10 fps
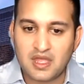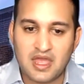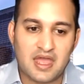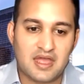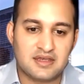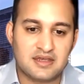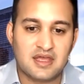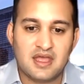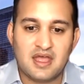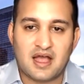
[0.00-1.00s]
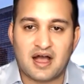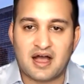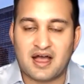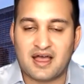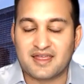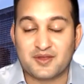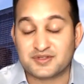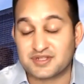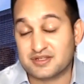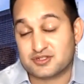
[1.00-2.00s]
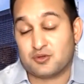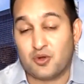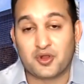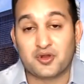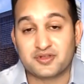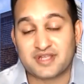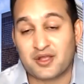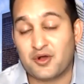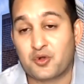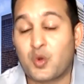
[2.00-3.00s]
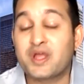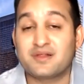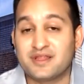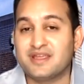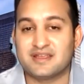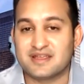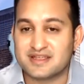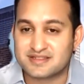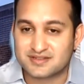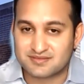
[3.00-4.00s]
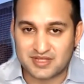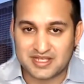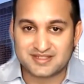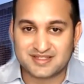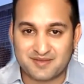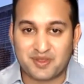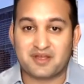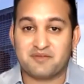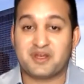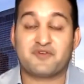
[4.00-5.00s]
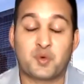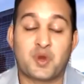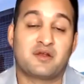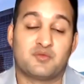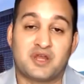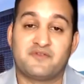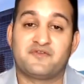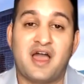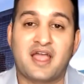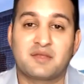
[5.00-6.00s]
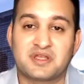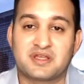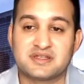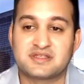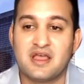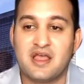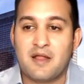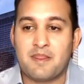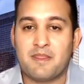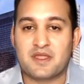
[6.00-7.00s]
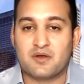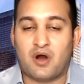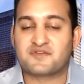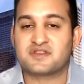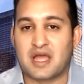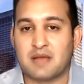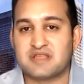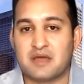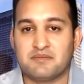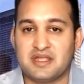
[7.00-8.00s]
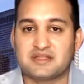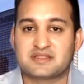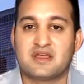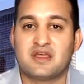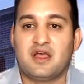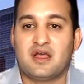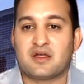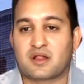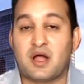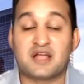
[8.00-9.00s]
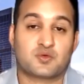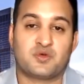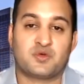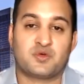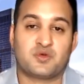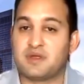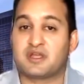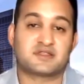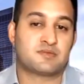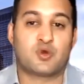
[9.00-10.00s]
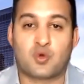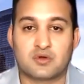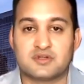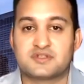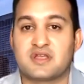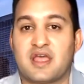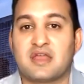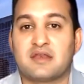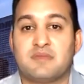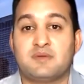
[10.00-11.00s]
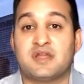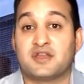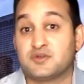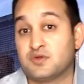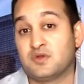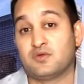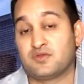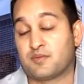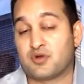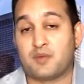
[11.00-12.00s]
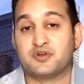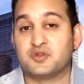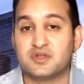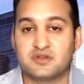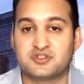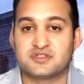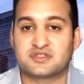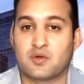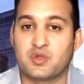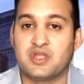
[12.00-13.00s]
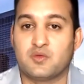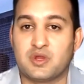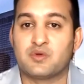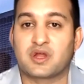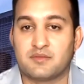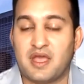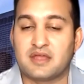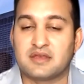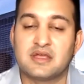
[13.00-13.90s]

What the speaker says: And as a lawyer, you're saying, oh, quickly is a bit of a red flag, because oftentimes that means clients are willing to maybe cut some corners and maybe not do the proper due diligence that we recommend.